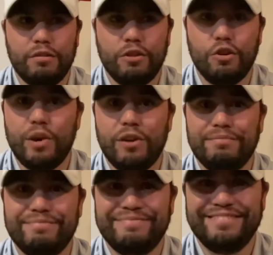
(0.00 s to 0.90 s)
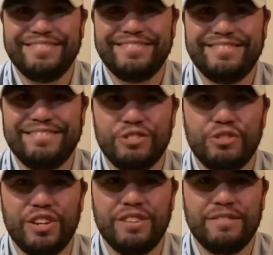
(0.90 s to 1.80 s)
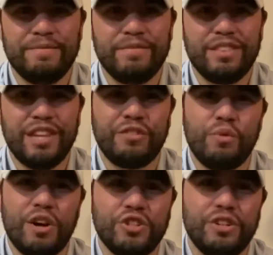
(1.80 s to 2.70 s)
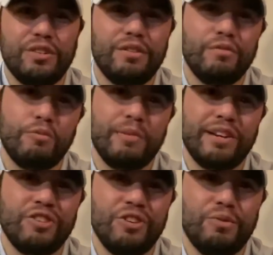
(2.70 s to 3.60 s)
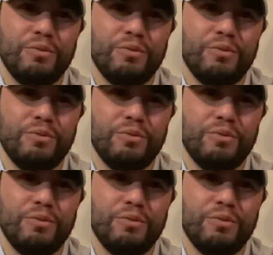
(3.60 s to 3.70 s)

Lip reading: oh well. We'll see. Thanks for watching. We'll be back soon.